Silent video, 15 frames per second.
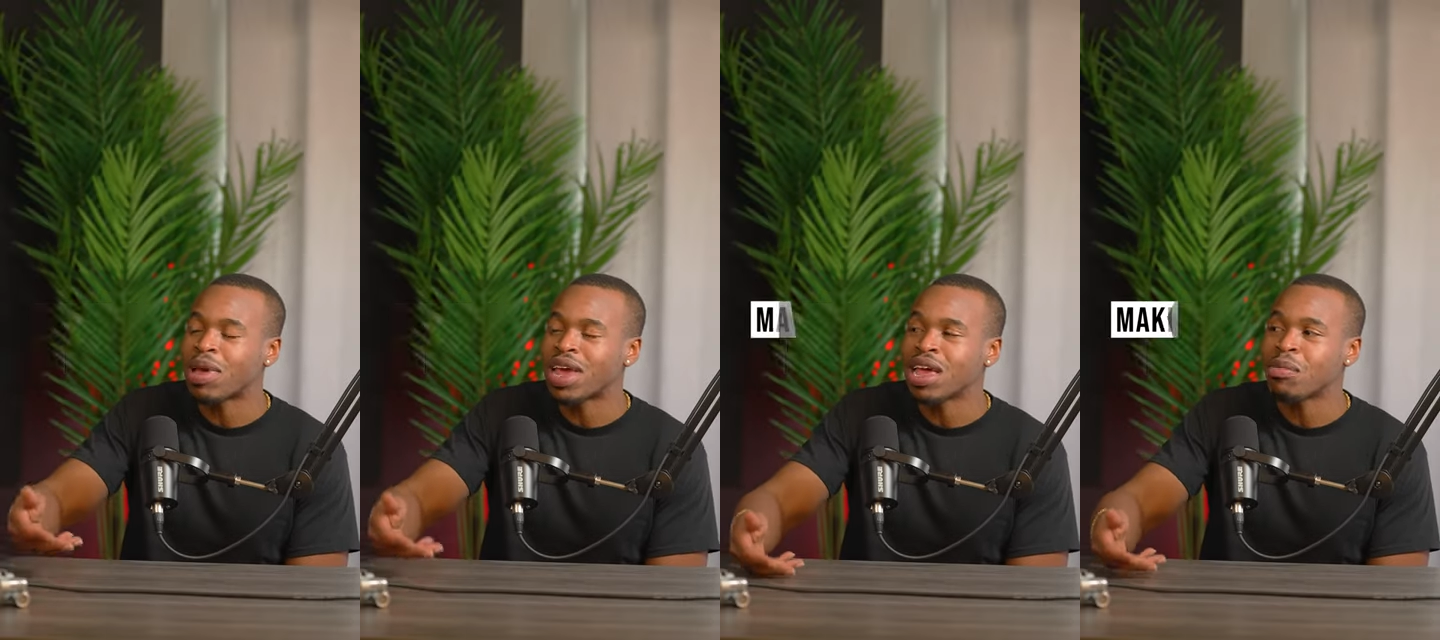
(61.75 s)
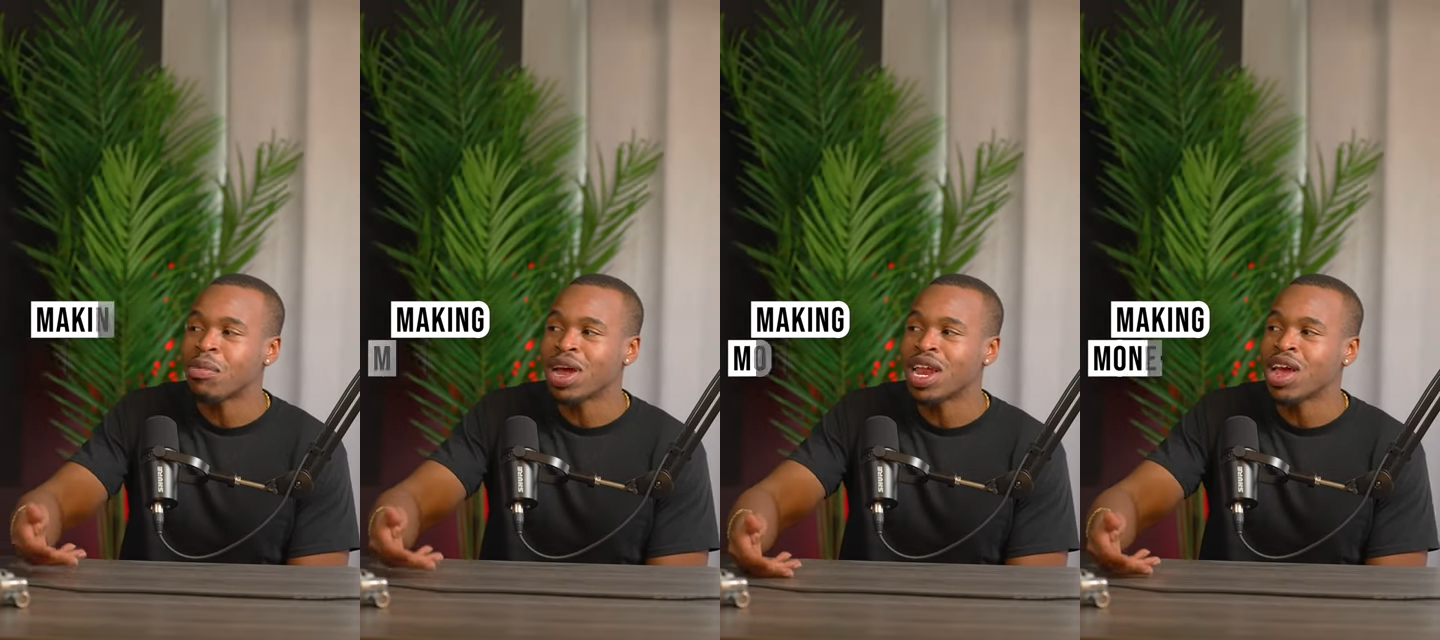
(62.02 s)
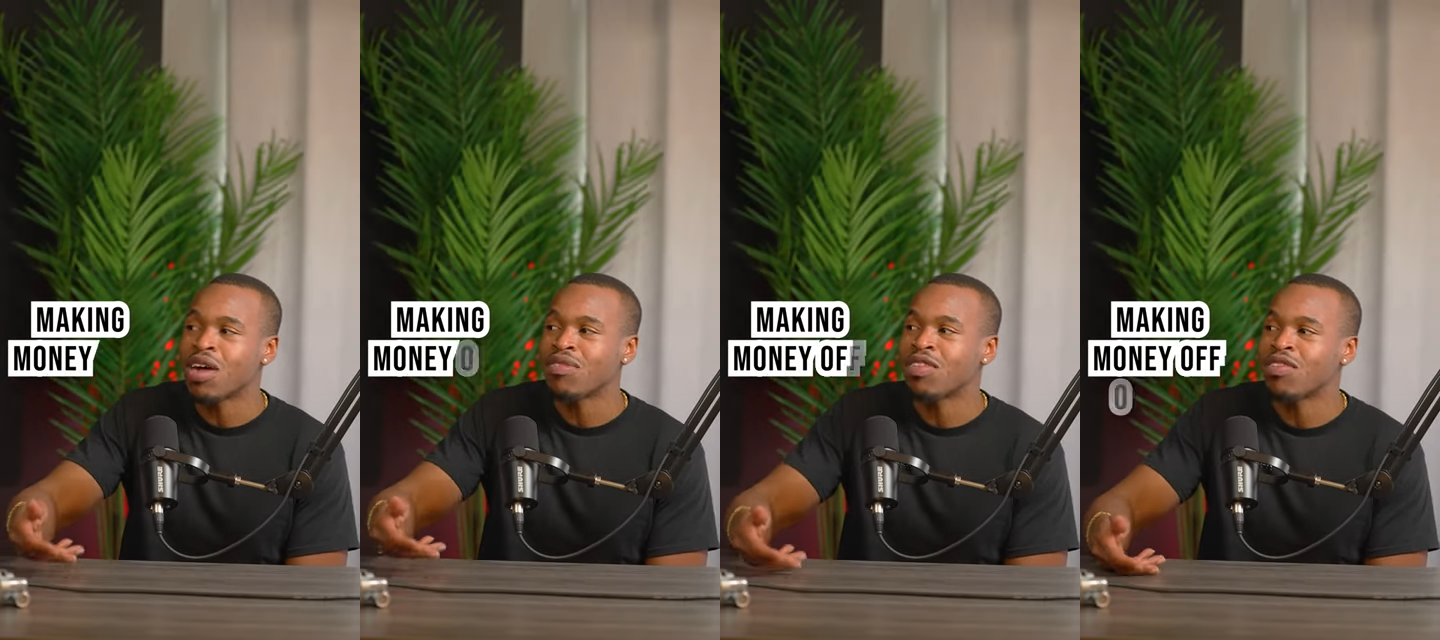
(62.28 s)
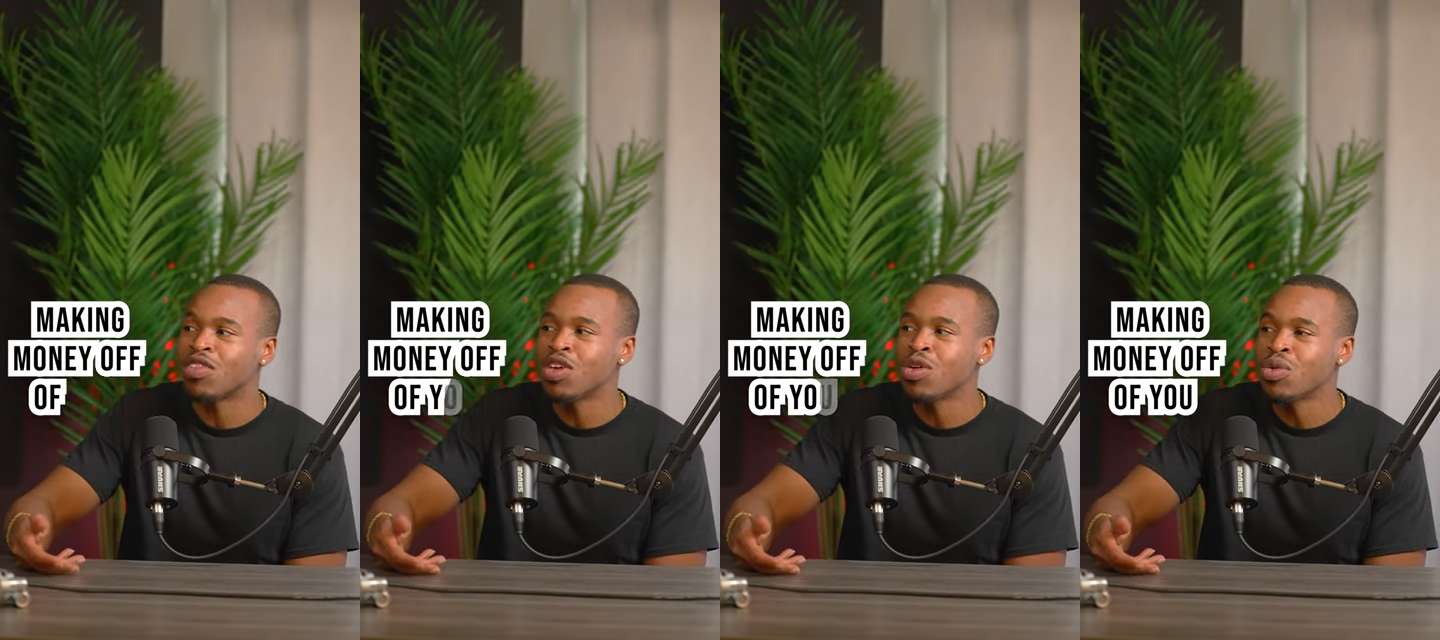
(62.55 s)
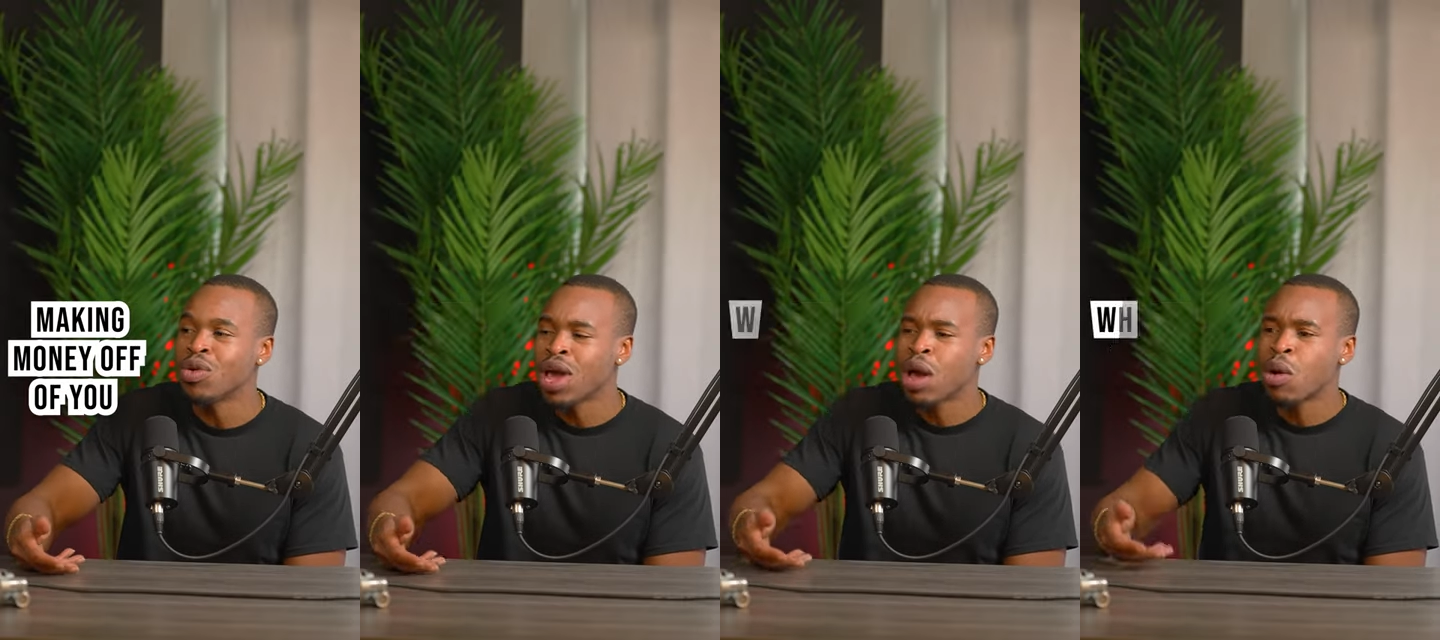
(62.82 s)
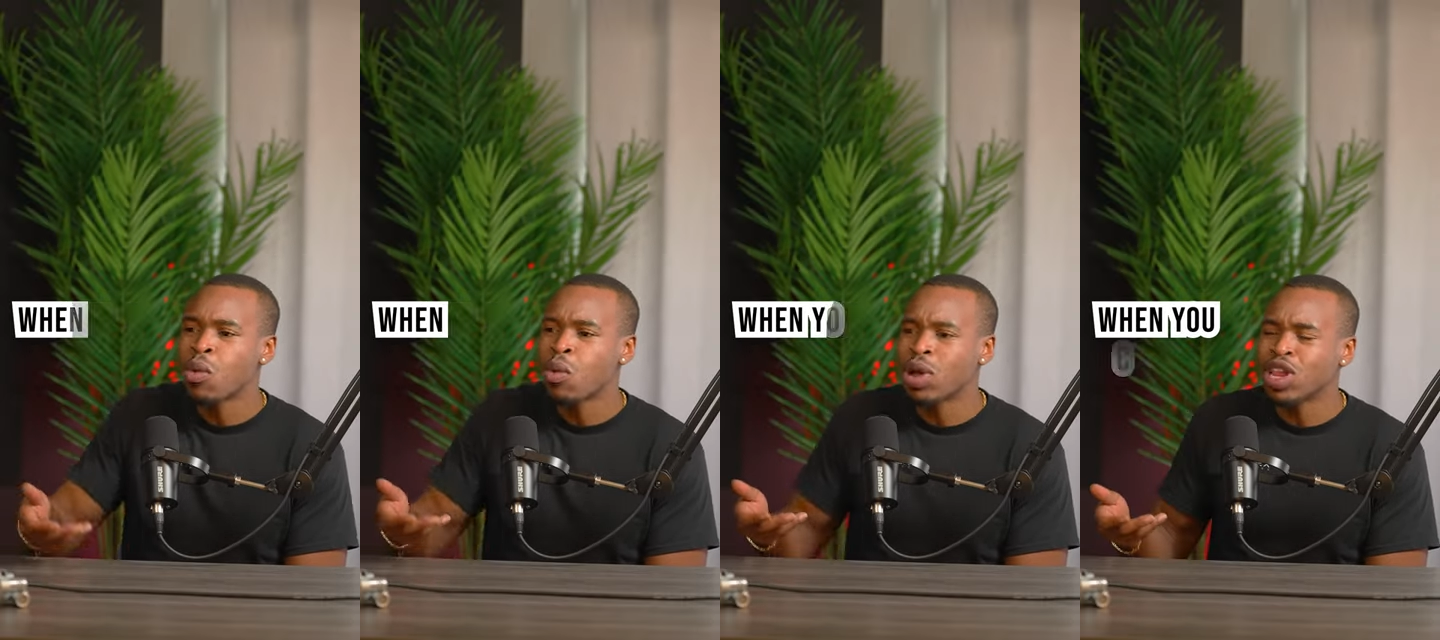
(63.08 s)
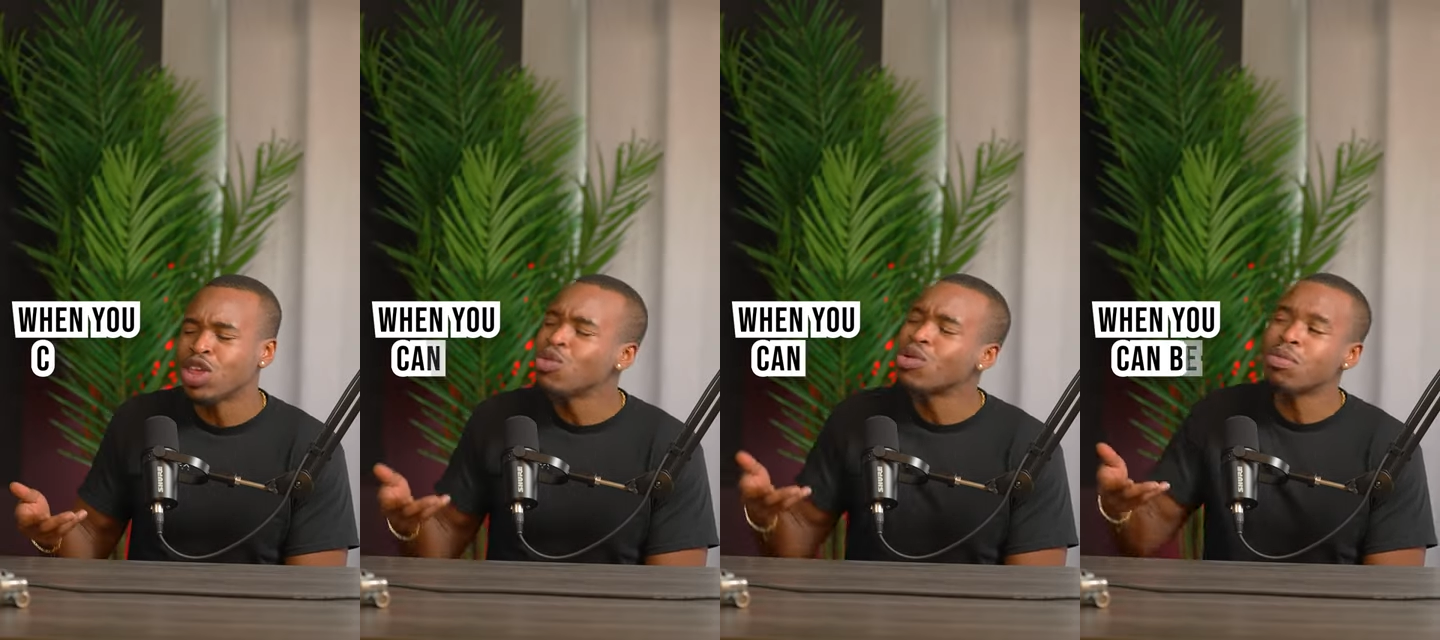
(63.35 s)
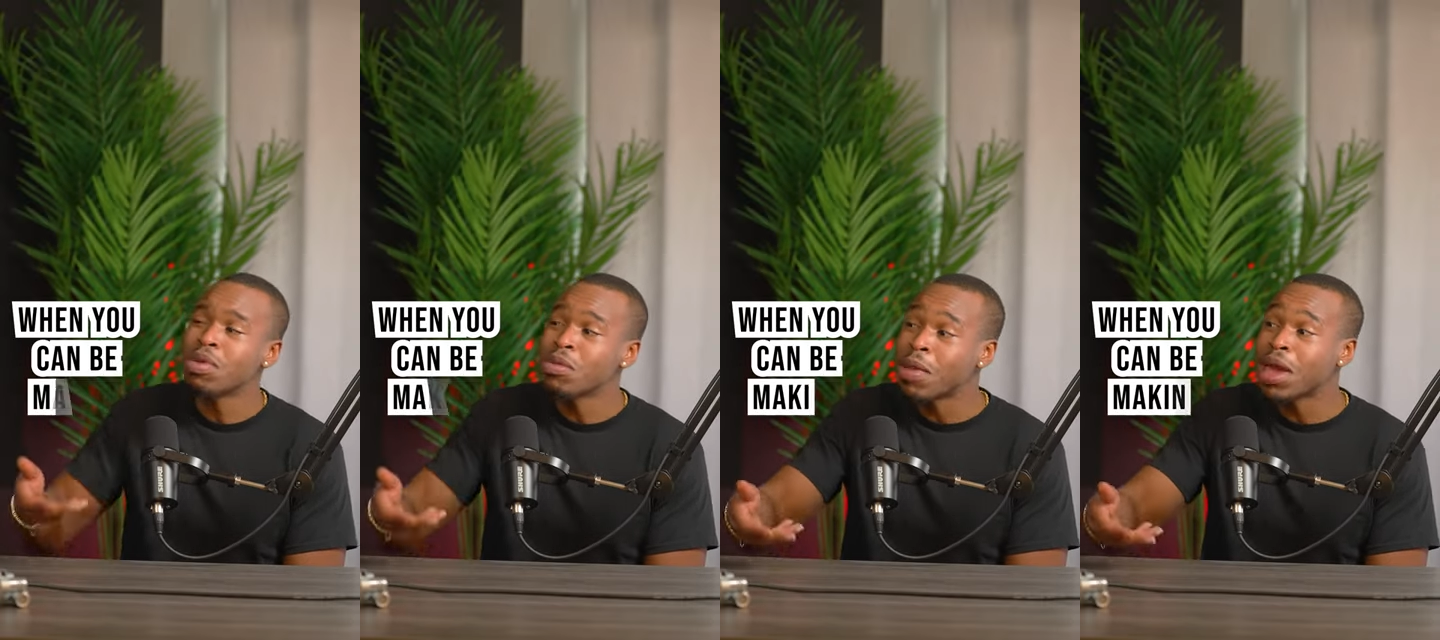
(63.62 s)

making money off of you when you can be